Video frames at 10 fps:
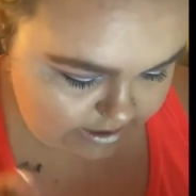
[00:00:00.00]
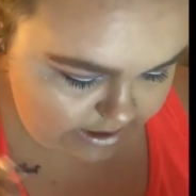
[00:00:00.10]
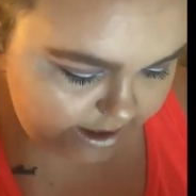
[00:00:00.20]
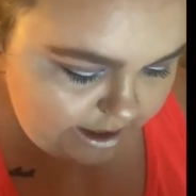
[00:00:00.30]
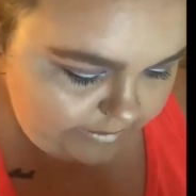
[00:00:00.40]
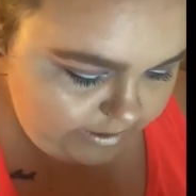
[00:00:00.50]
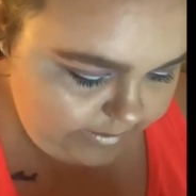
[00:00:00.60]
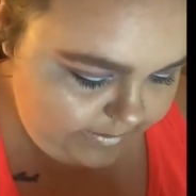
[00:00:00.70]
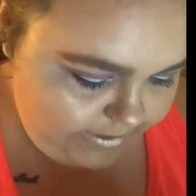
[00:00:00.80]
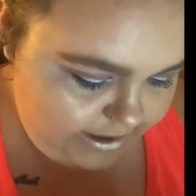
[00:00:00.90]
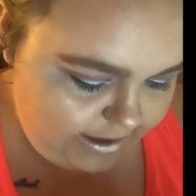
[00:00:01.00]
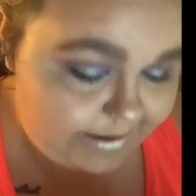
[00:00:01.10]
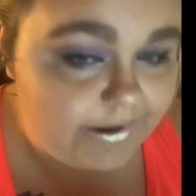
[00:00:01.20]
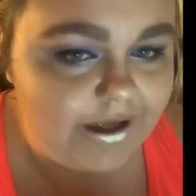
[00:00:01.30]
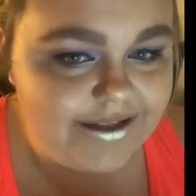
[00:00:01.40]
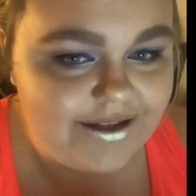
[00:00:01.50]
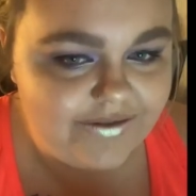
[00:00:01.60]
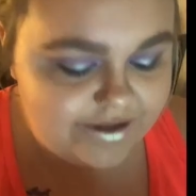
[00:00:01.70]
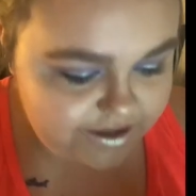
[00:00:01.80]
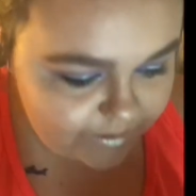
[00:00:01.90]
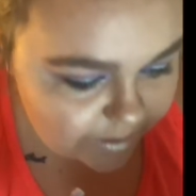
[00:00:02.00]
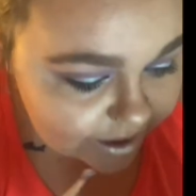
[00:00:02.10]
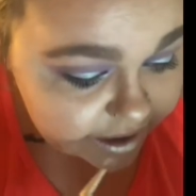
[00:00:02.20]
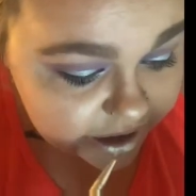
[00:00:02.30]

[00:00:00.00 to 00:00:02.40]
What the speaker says: I will be putting lip gloss over it, don't worry.